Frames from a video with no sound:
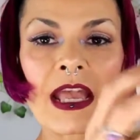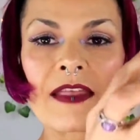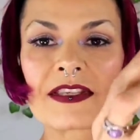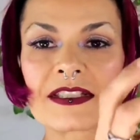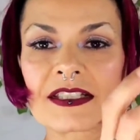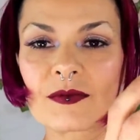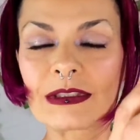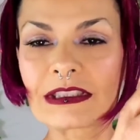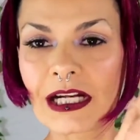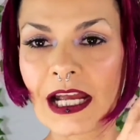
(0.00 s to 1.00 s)
This is the
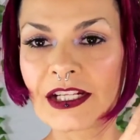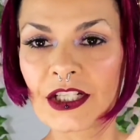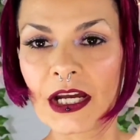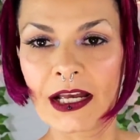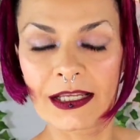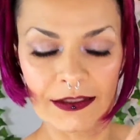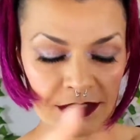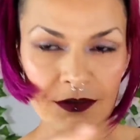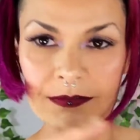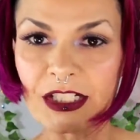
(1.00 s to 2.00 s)
one that this
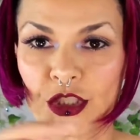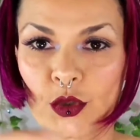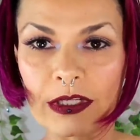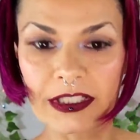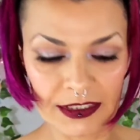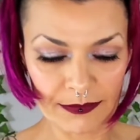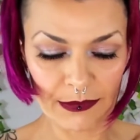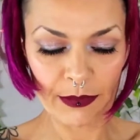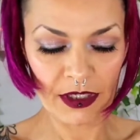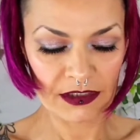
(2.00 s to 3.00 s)
was my choice, my
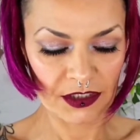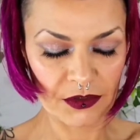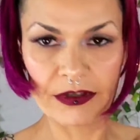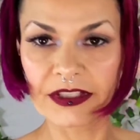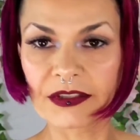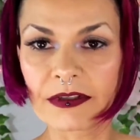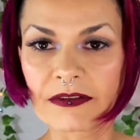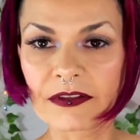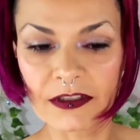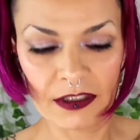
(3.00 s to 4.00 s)
Boxy choice or
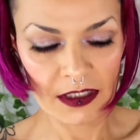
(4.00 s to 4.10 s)
whatever.